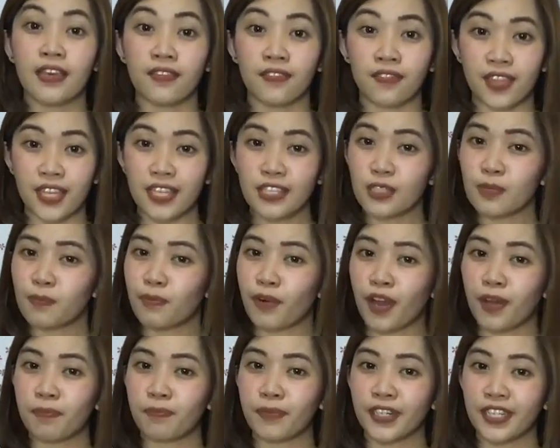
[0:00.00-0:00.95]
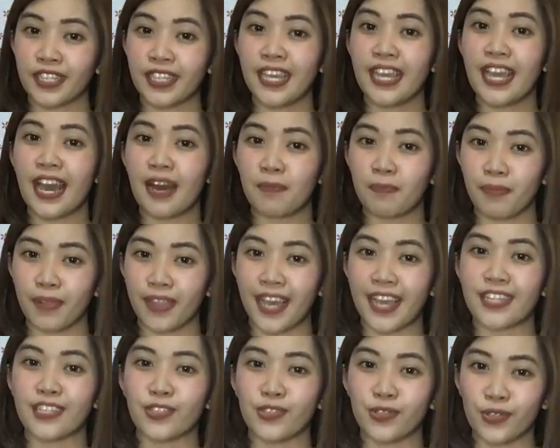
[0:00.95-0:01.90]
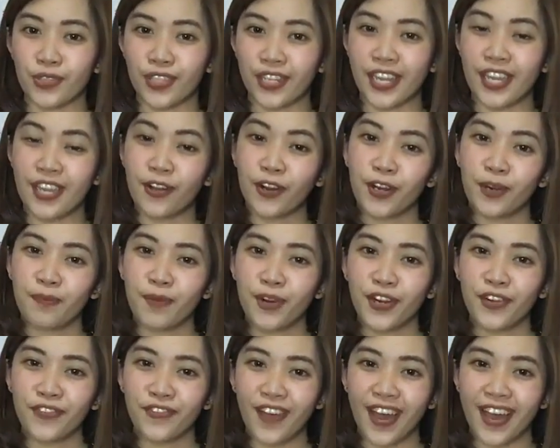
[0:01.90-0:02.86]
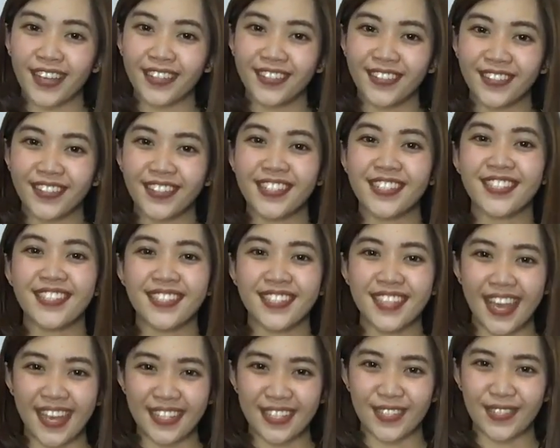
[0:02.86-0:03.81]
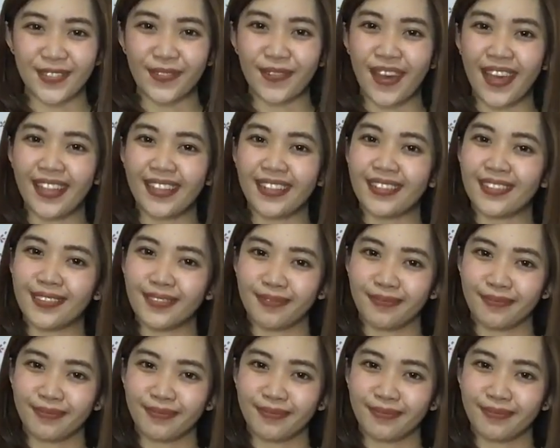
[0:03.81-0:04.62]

This property applies to three or more factors as well.